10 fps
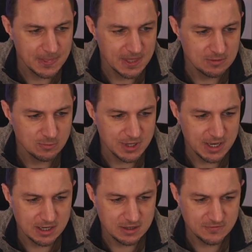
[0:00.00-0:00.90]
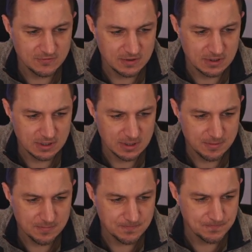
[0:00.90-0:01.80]
Then we have,
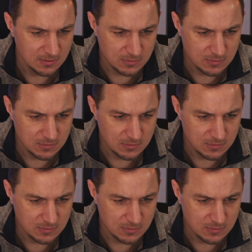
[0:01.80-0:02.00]
um,